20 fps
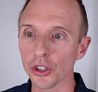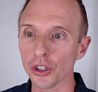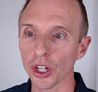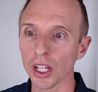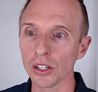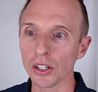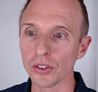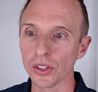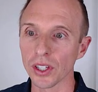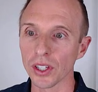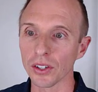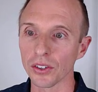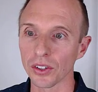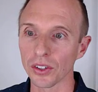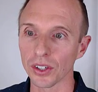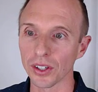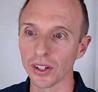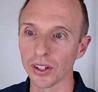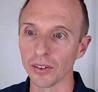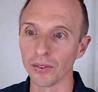change this
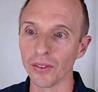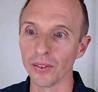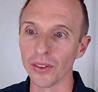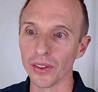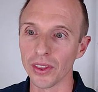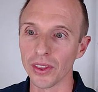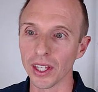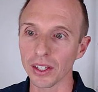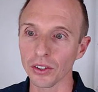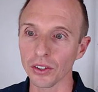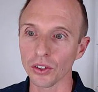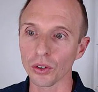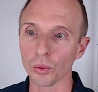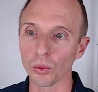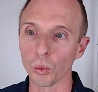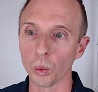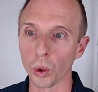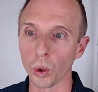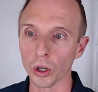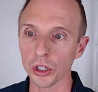to this
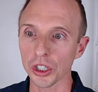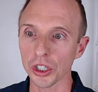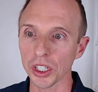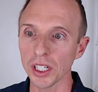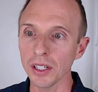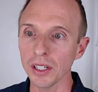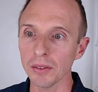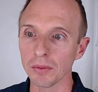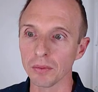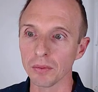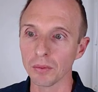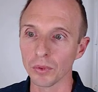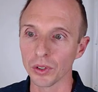worksheet